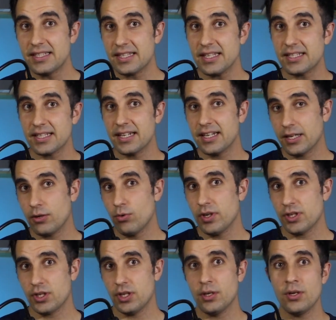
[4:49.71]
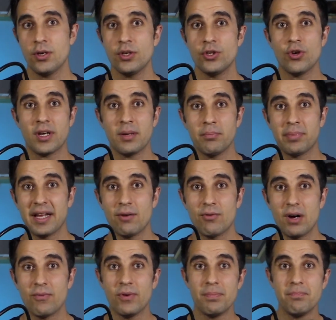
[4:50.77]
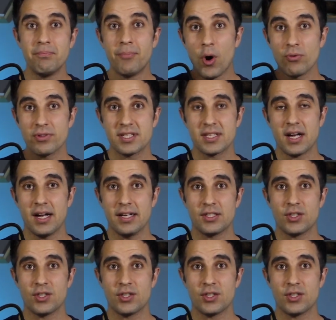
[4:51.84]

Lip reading: it's an equation, you can play around with both sides.